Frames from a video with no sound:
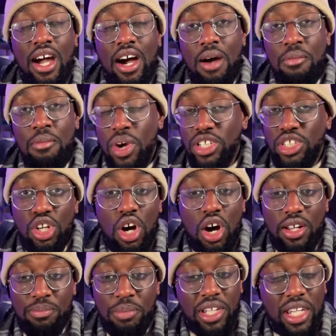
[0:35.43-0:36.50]
Um, went to
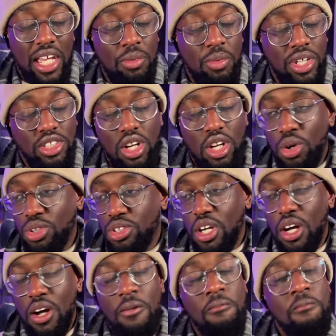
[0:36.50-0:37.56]
the, but they went to the
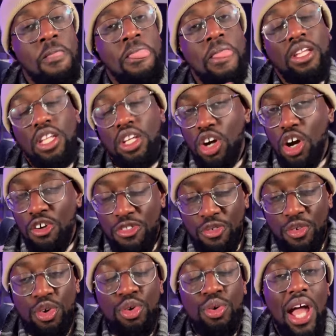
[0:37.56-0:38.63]
altar, didn't go
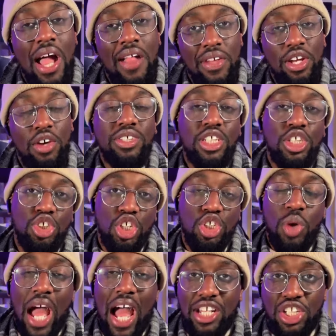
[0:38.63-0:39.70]
through, and then obviously
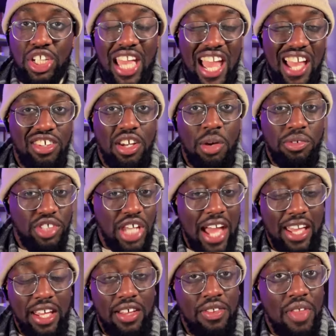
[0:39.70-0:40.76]
Josh actually ended up with
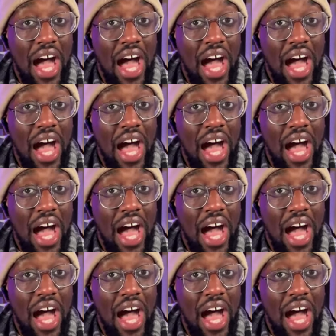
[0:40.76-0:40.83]
Jackie.